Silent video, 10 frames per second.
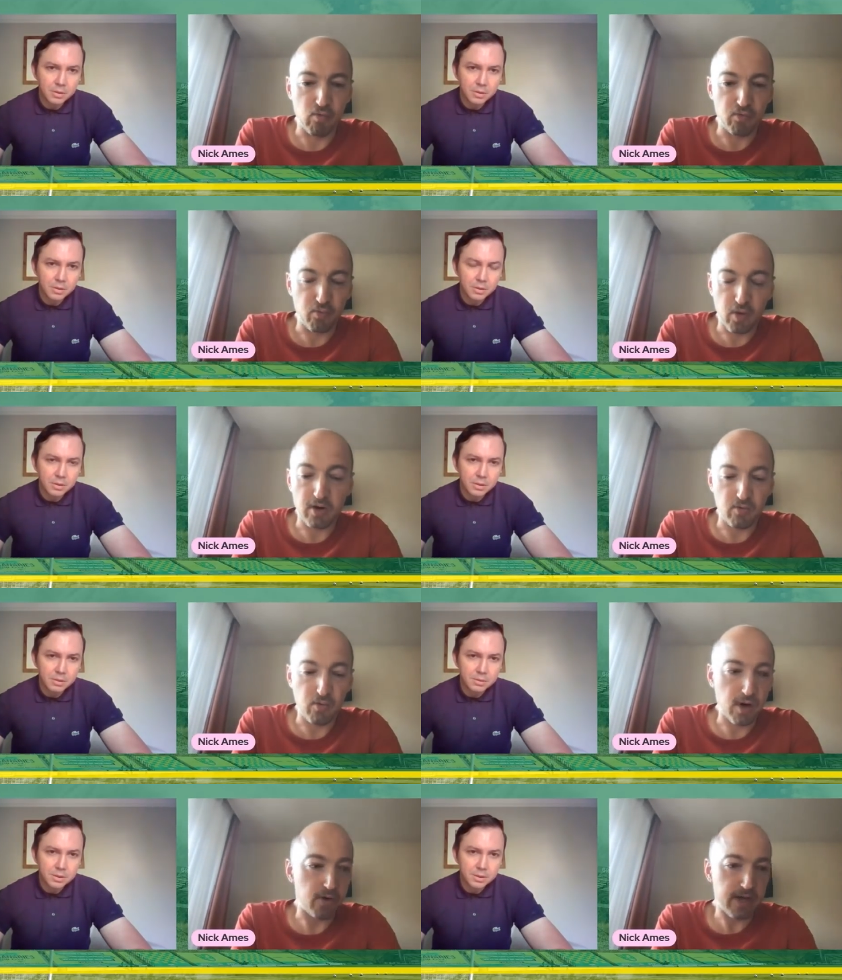Speaker 1: well,
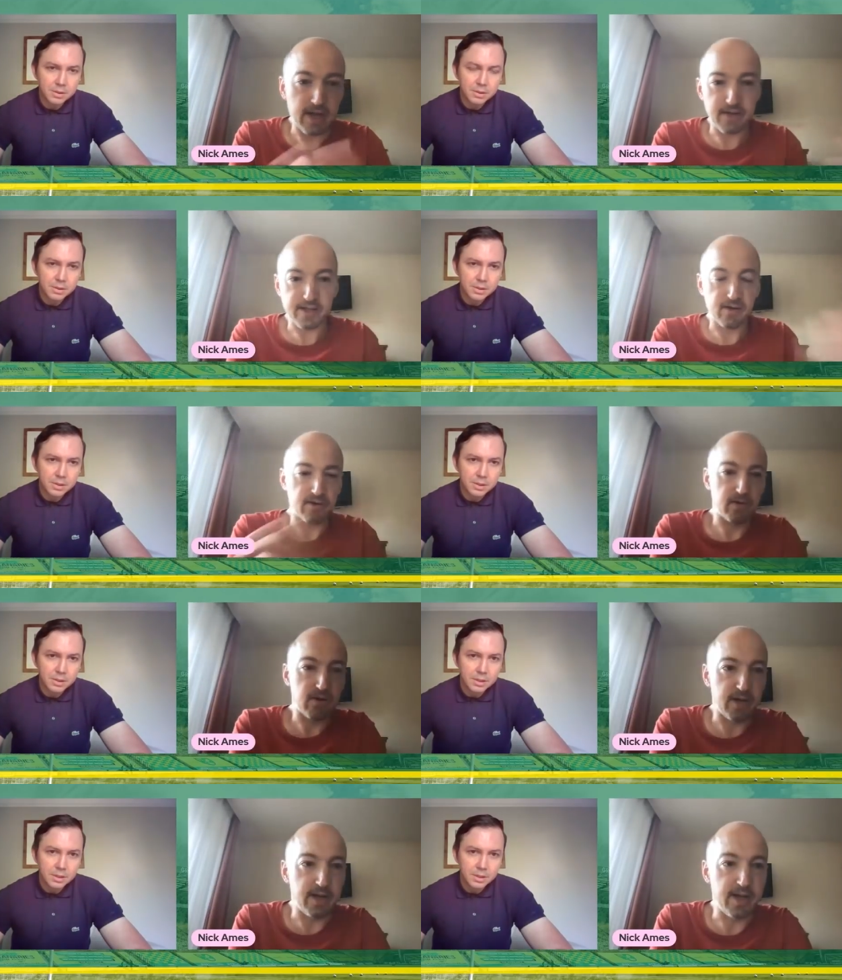well, yeah, he's got
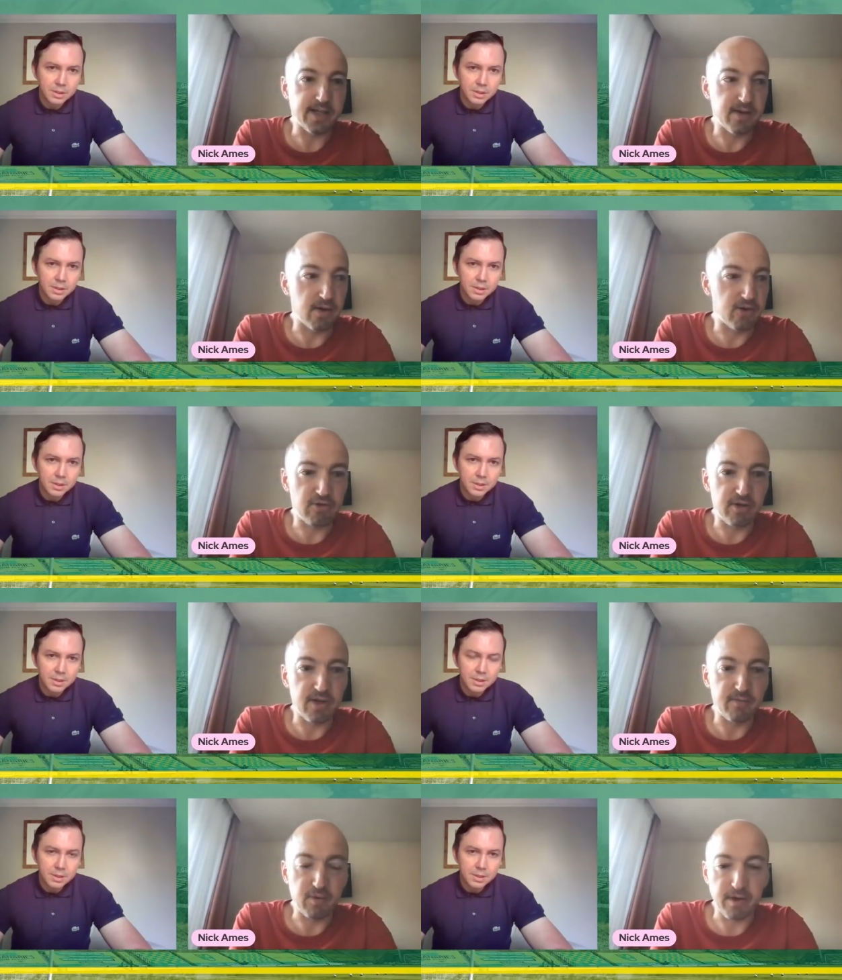he's gone to a
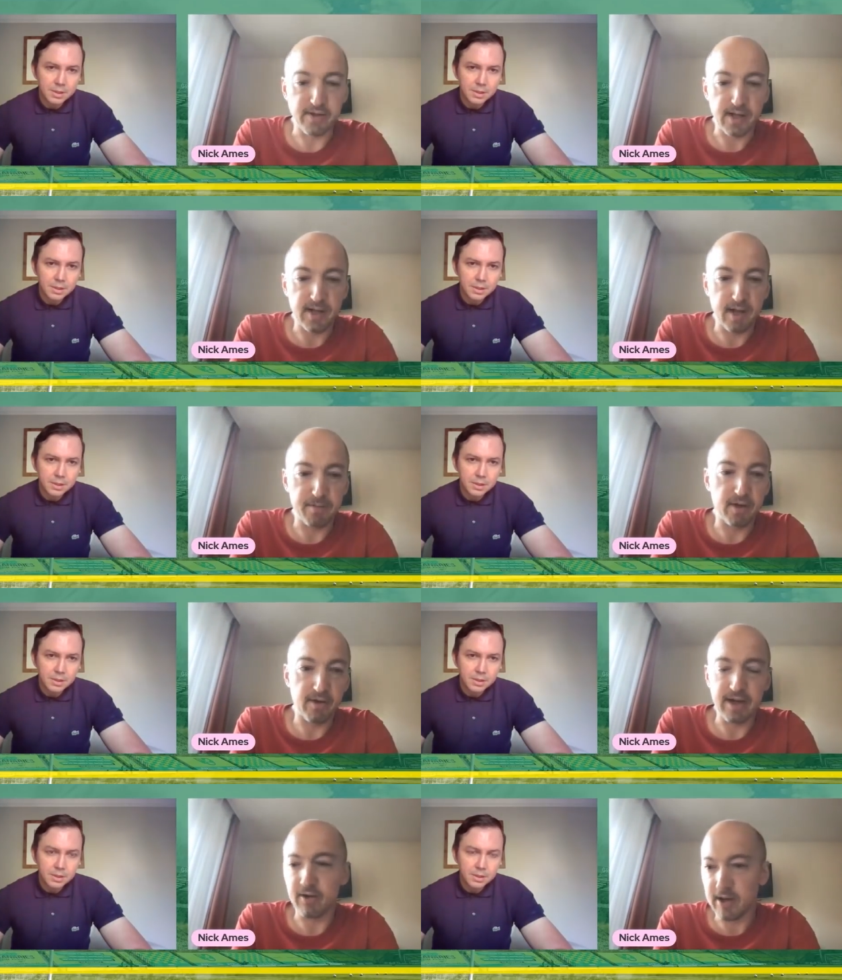newly promoted club,
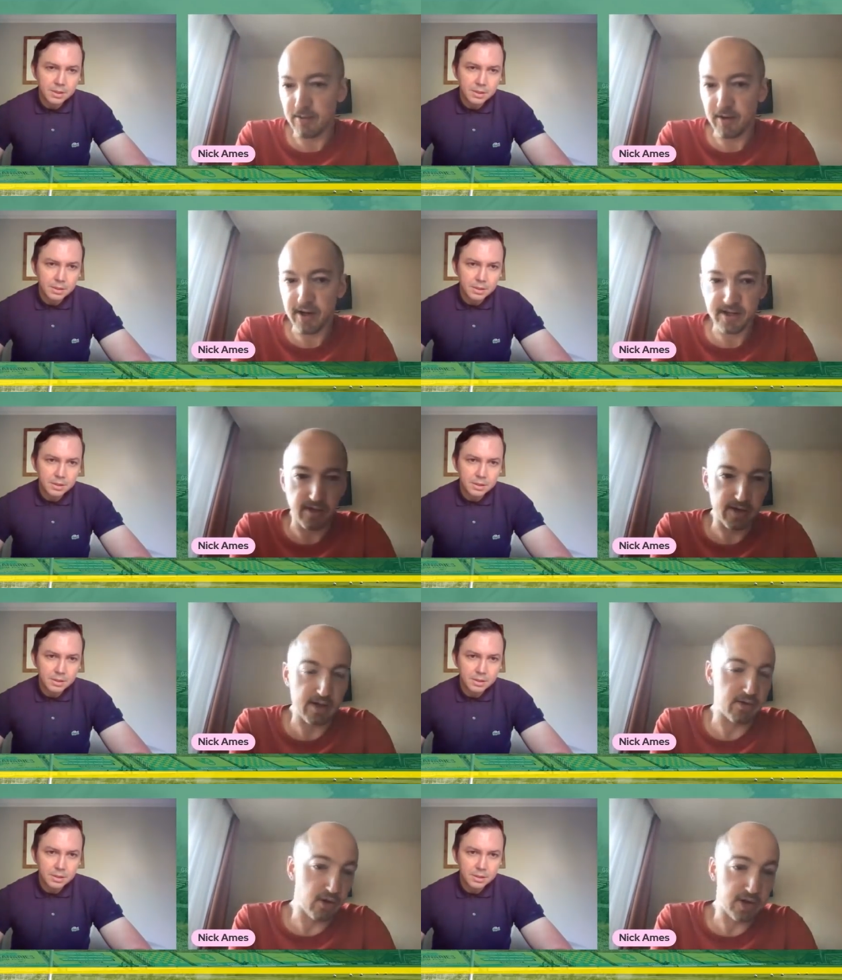knowing how he works, knowing
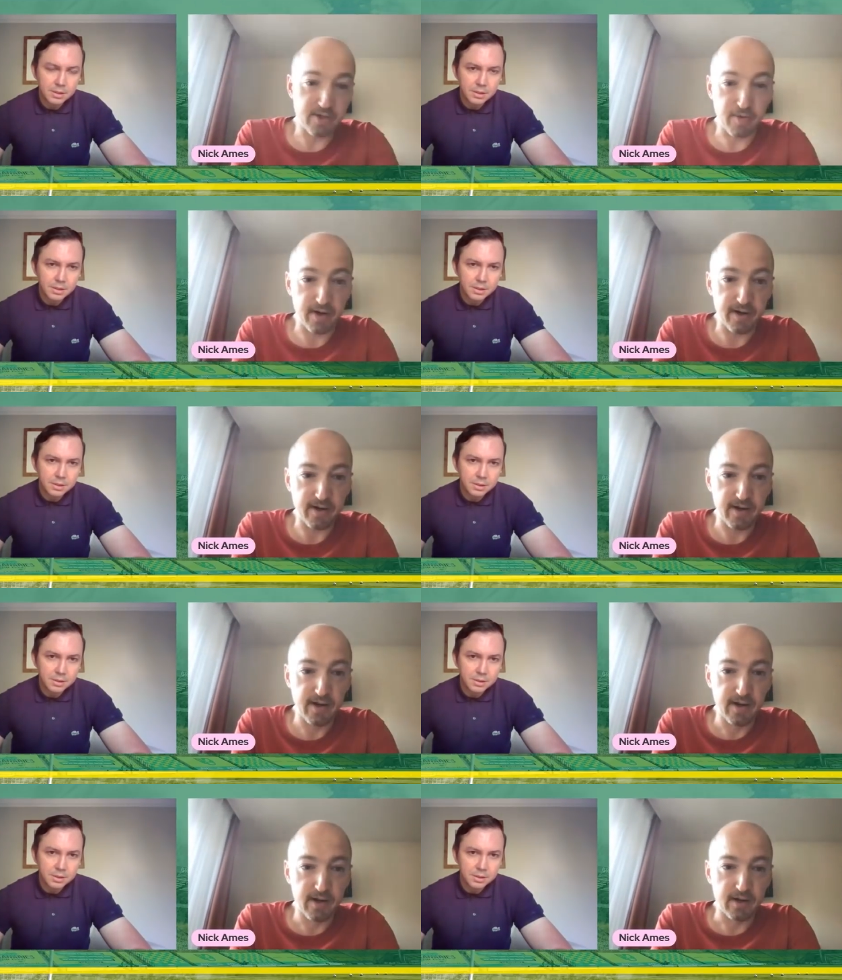how Norwich work,
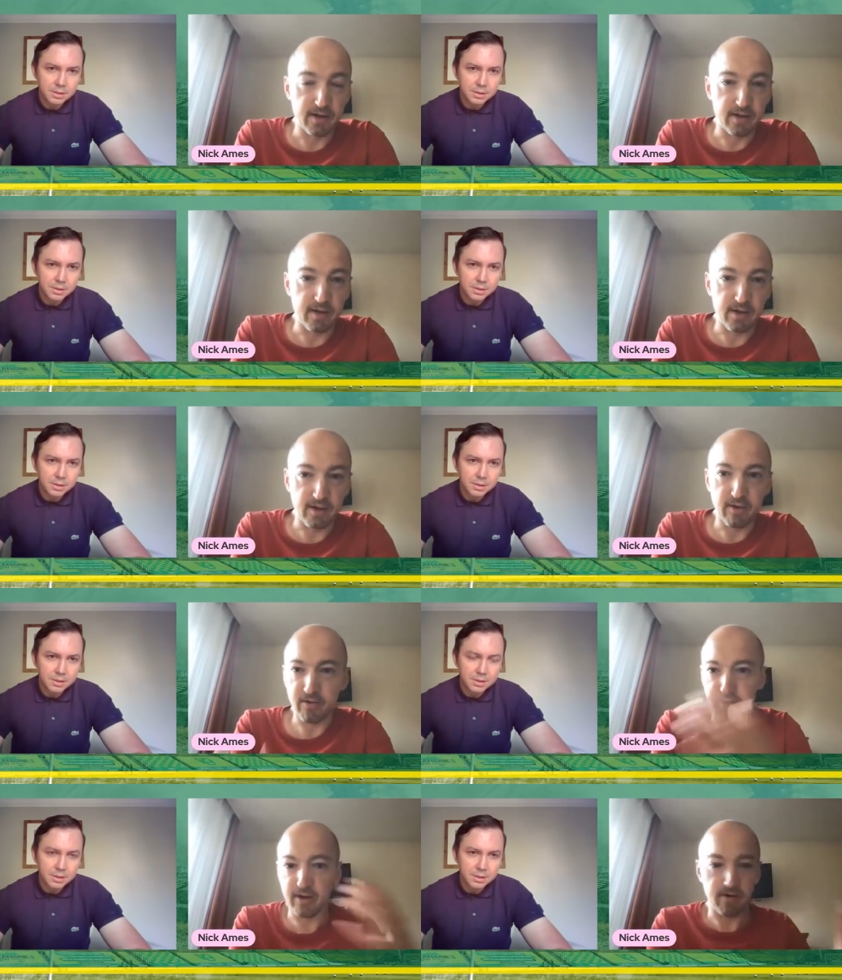
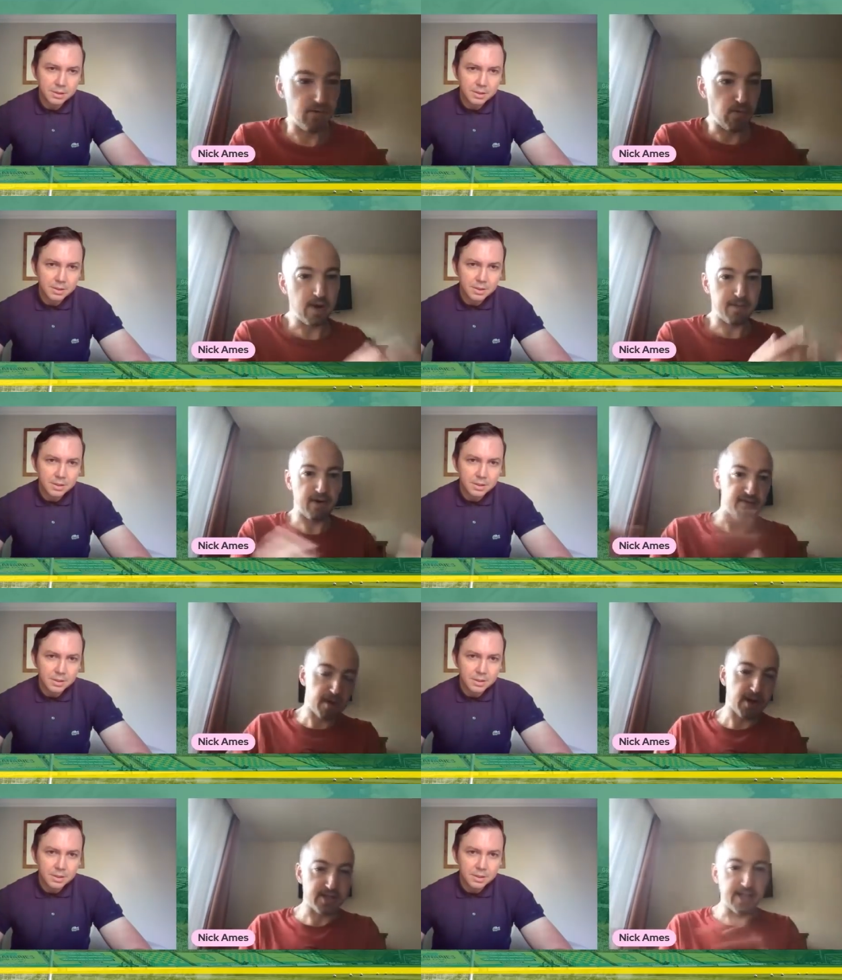knowing knowing where both
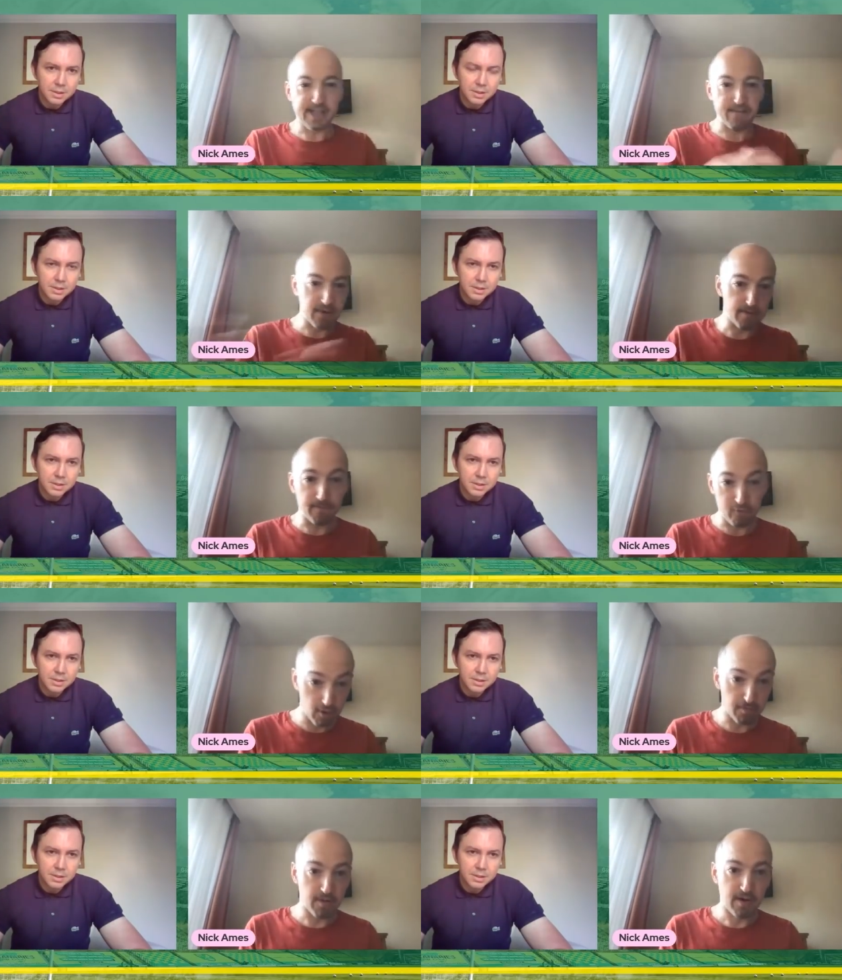parties have come
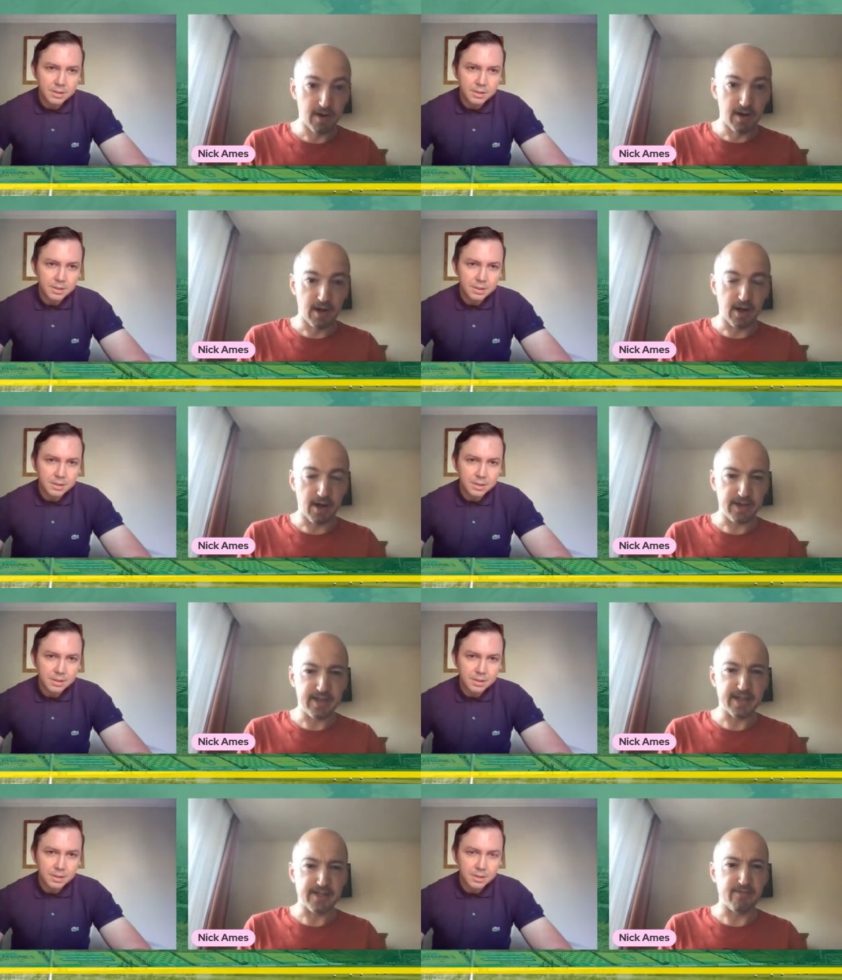from. I
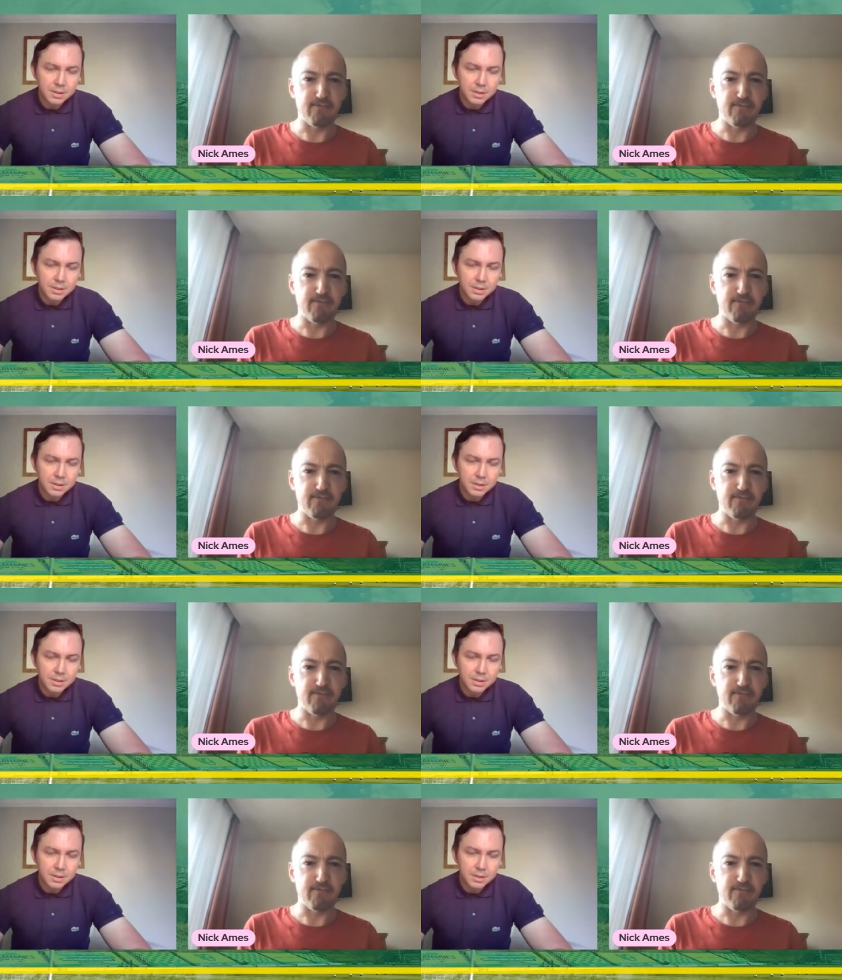think it's a